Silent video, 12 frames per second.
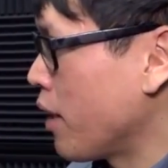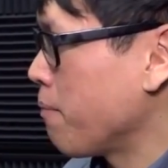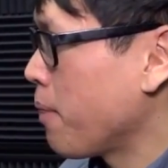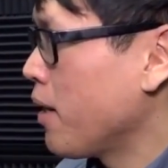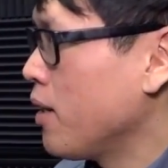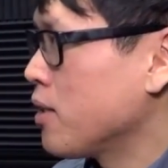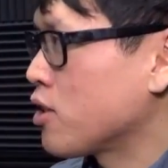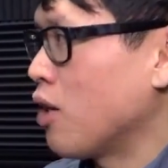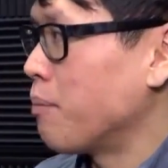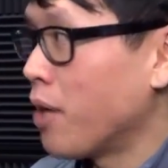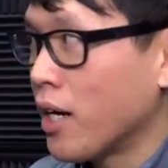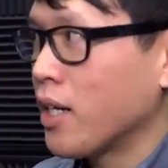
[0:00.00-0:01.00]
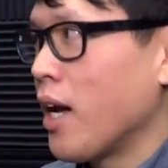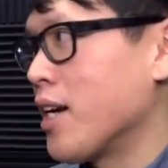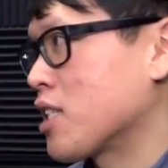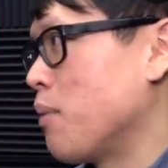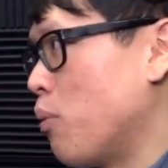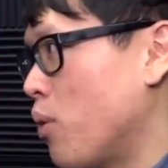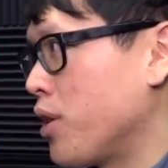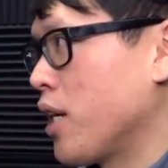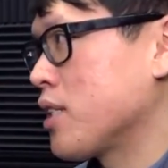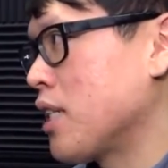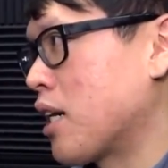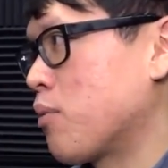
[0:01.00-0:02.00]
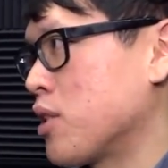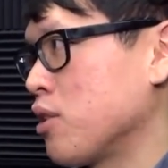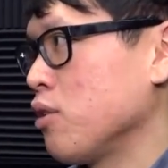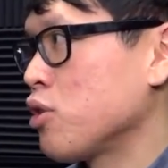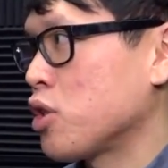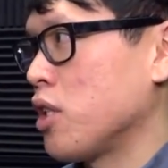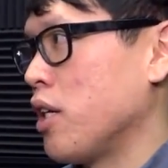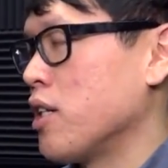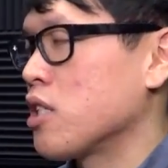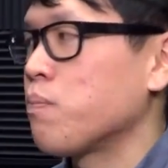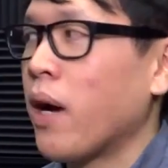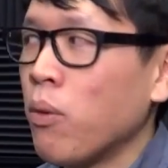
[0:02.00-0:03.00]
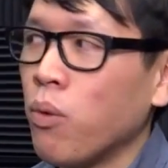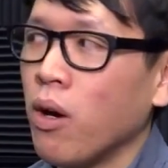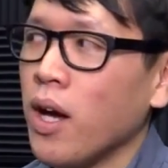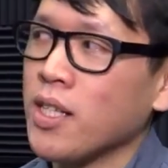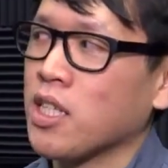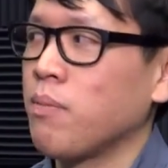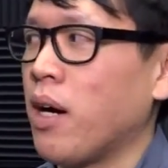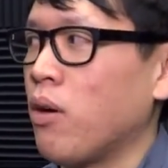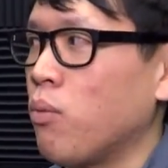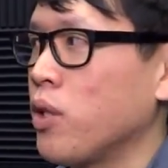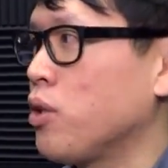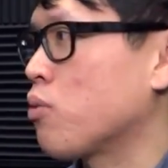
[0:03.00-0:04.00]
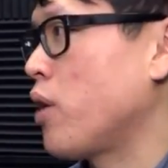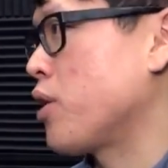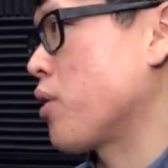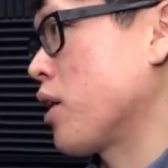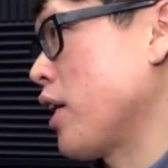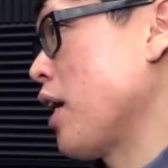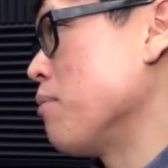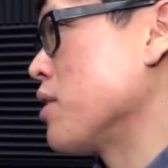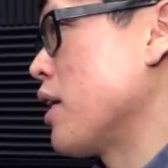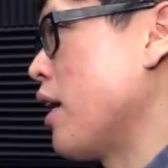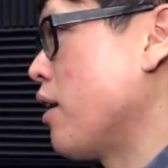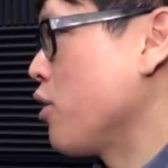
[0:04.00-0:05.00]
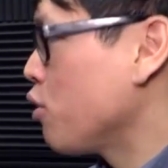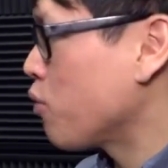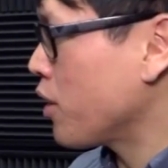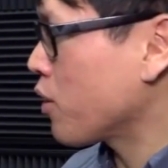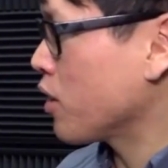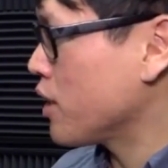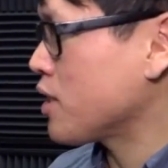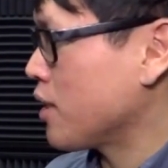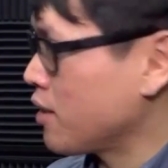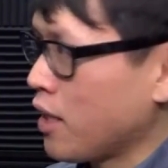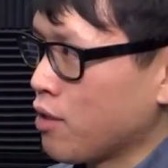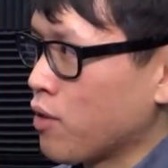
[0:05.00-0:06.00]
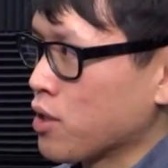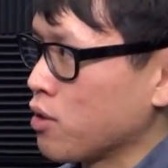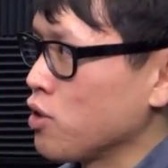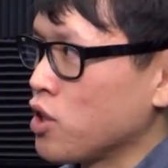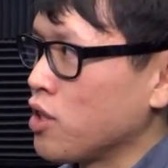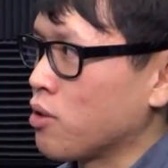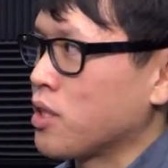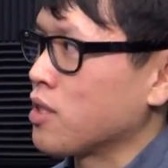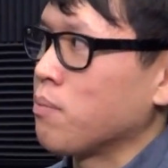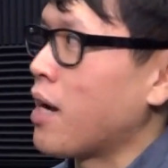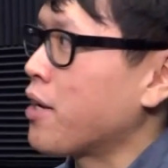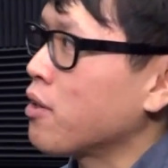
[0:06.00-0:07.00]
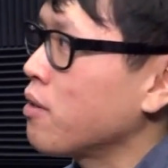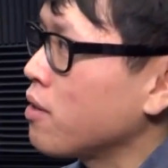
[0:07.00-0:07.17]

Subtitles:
Right? So I'm not going to ask about what the exact resolution is, but I will ask about what you're rendering games at. Are you rendering this at native resolution, or does it matter?